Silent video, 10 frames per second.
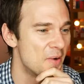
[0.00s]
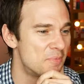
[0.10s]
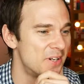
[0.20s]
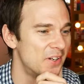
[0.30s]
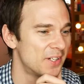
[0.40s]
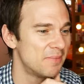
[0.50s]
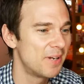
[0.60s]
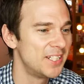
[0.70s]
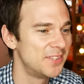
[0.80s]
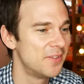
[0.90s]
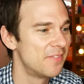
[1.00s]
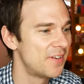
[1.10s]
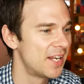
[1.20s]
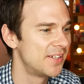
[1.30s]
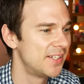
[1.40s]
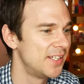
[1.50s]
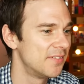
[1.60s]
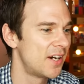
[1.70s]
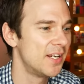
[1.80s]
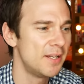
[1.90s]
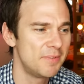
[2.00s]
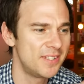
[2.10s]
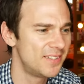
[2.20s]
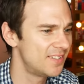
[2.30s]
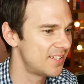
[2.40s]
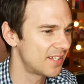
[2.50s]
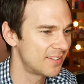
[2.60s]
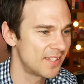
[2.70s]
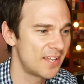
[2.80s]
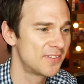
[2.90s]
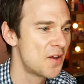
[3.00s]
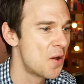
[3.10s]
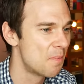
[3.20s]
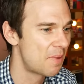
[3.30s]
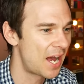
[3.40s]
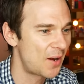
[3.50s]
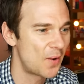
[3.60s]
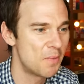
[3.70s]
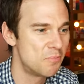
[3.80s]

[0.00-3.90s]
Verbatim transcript: A preoccupation with fantasies of unlimited success, power,